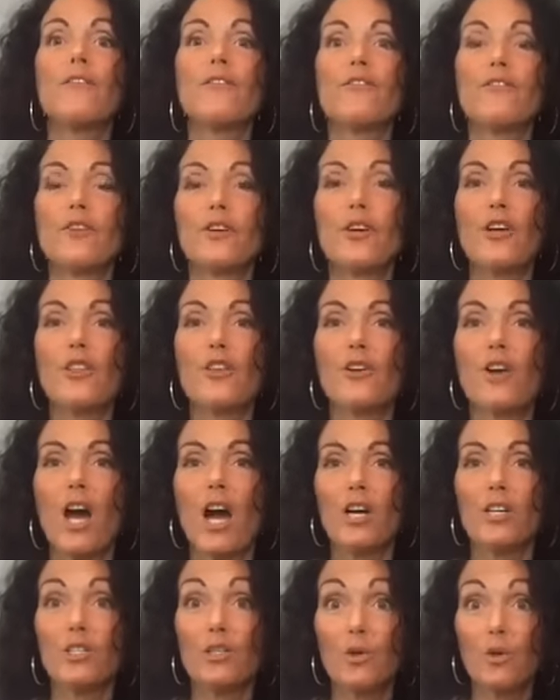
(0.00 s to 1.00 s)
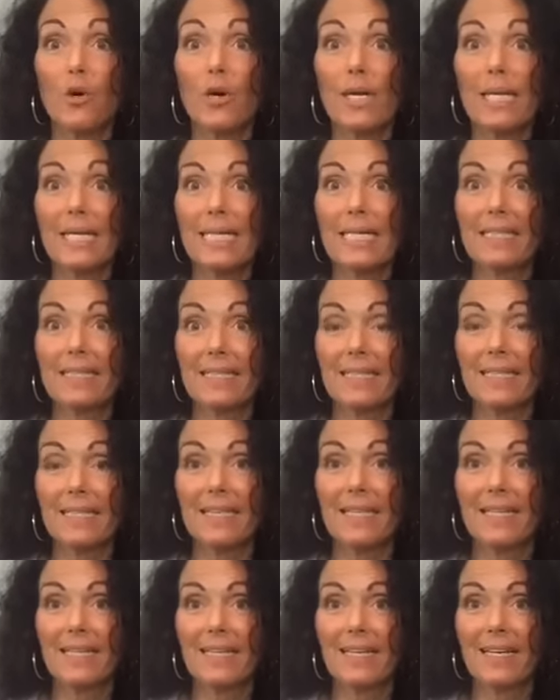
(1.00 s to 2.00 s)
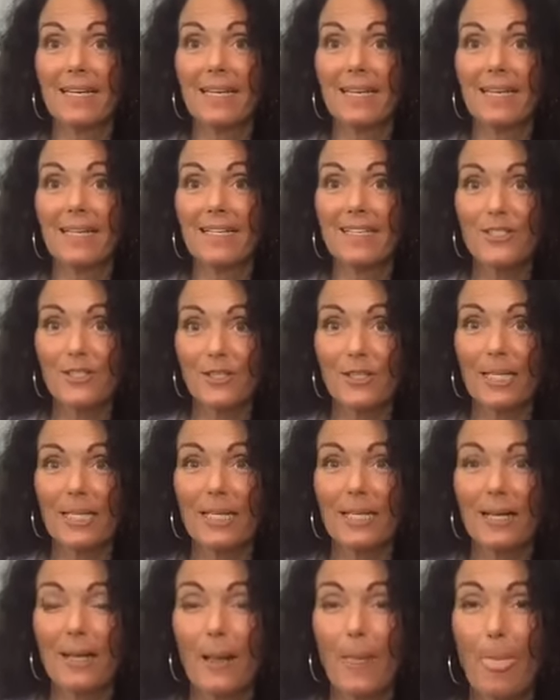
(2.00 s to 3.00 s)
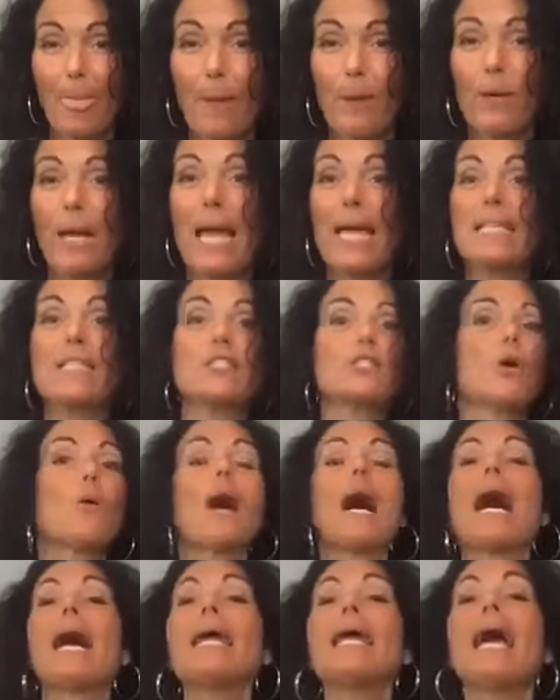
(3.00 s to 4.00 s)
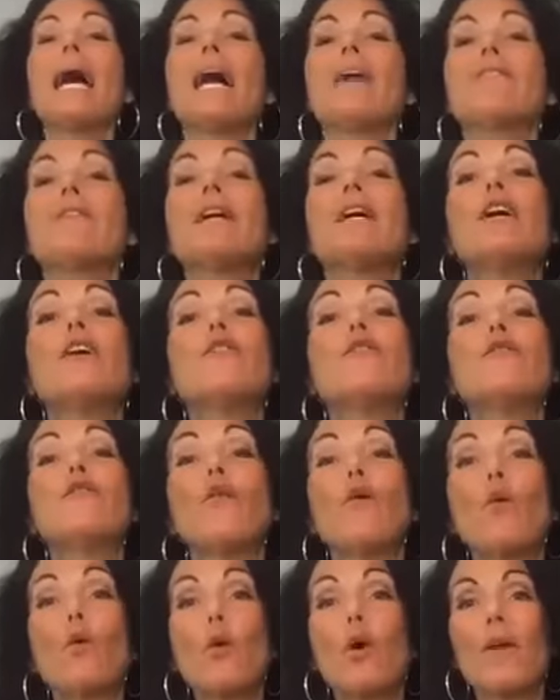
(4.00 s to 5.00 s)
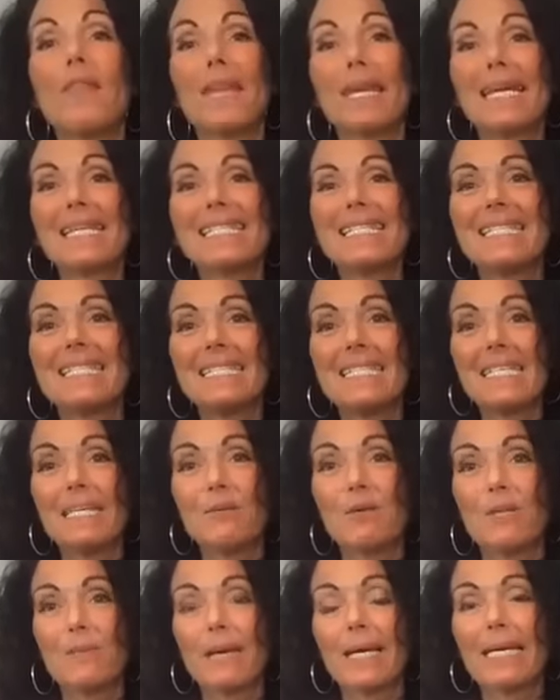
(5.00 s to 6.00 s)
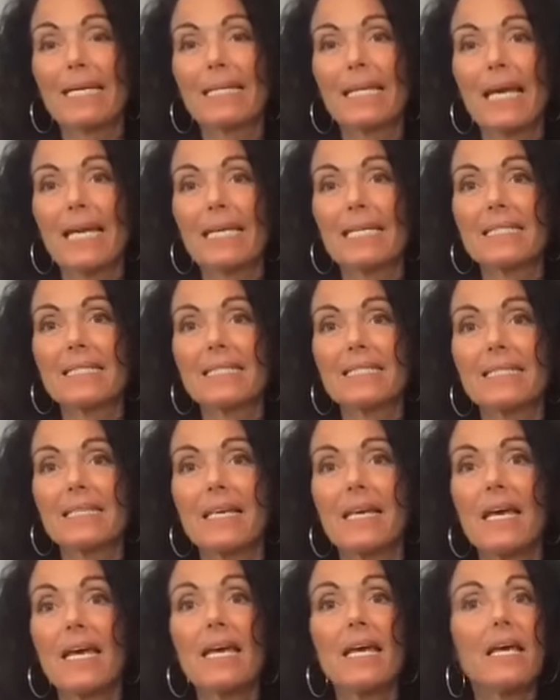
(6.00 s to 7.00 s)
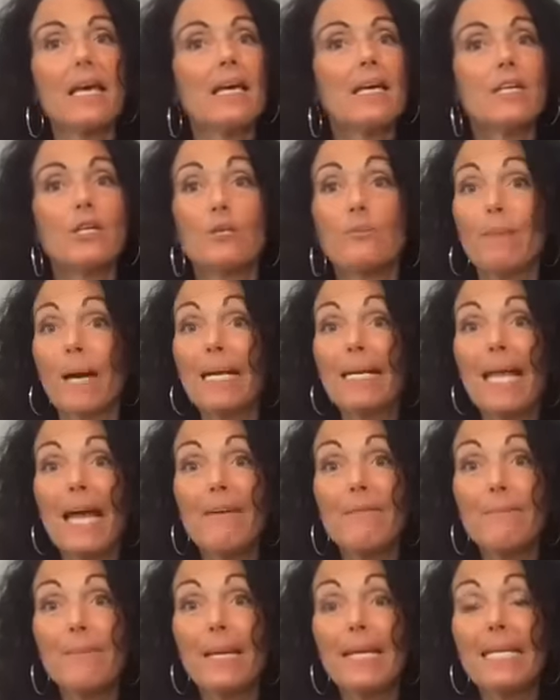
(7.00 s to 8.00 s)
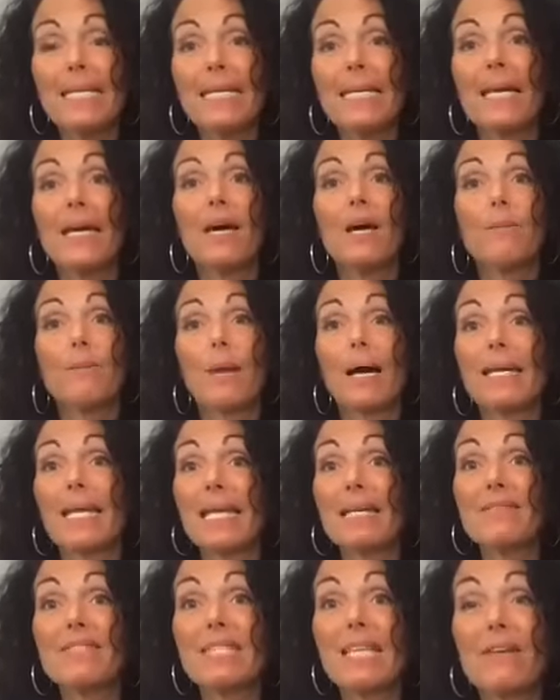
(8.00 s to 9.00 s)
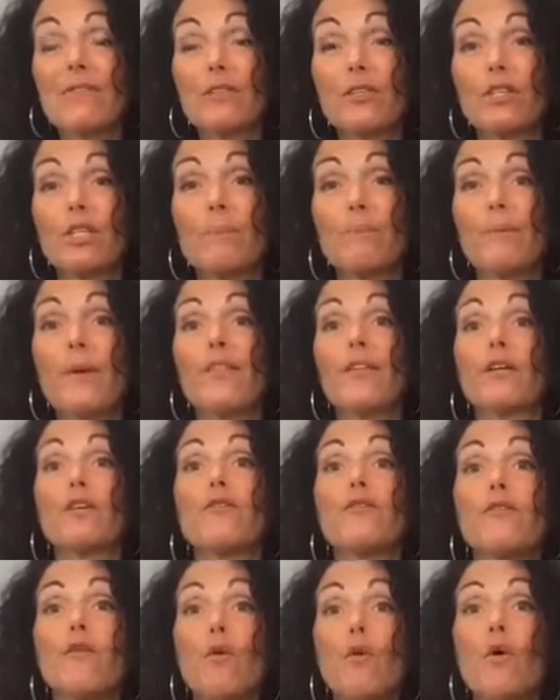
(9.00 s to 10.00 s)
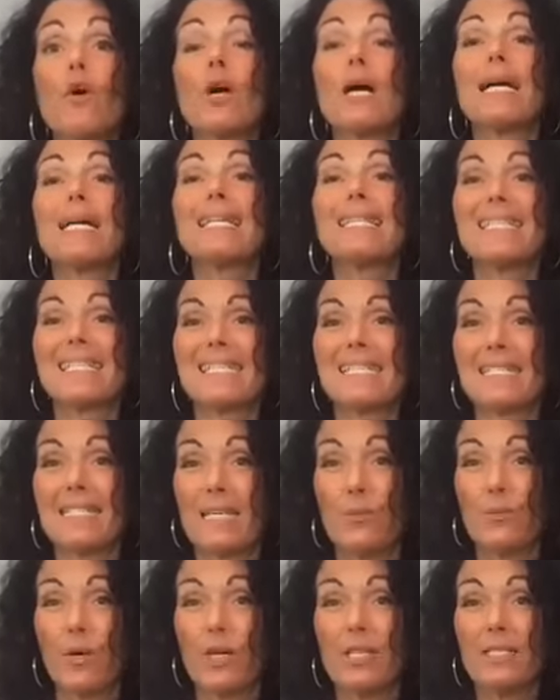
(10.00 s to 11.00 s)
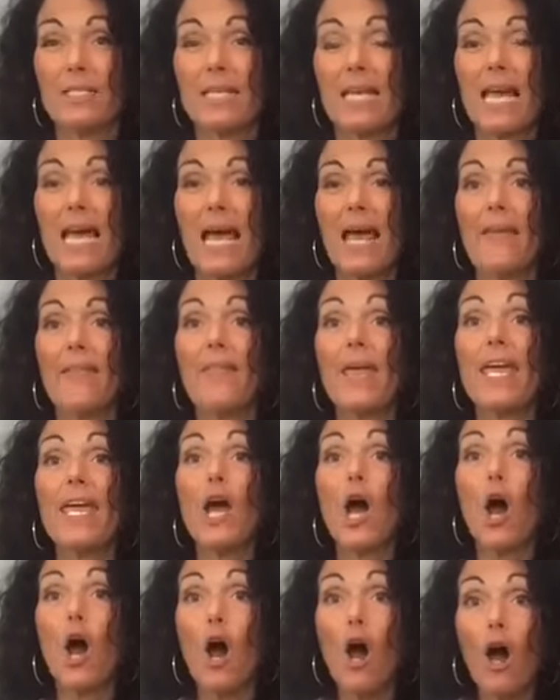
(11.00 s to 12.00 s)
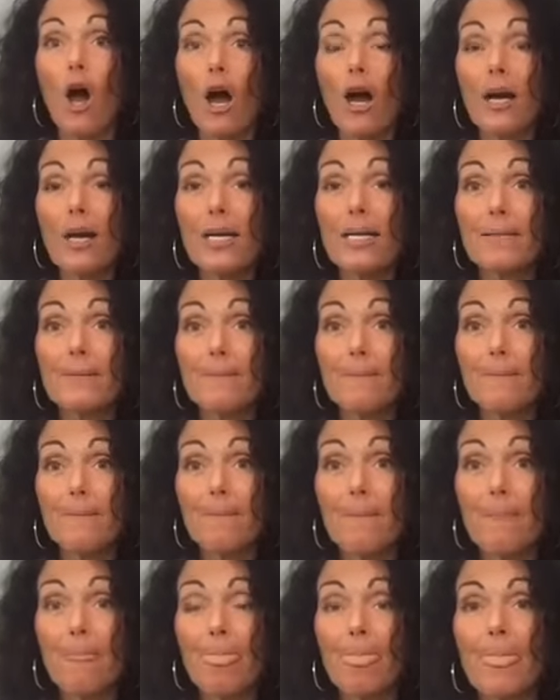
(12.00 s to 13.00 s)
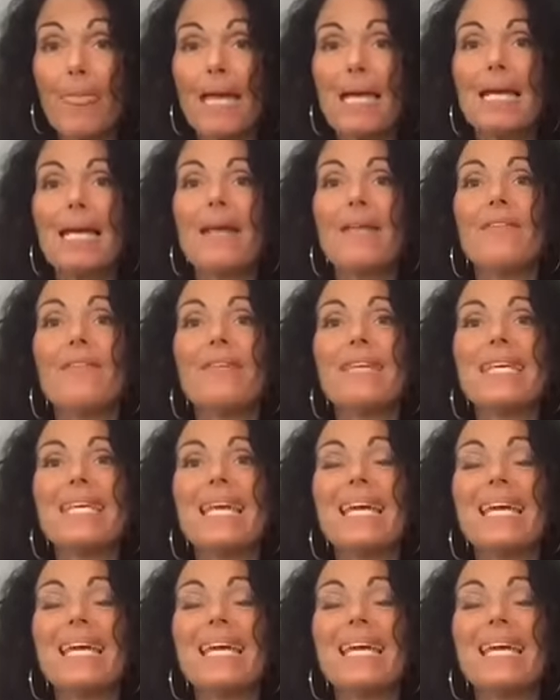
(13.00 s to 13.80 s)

further on your healing journey. Okay, so I have four that I see with my clients. You might have many, might have several, but there are four distinct ones. And they are the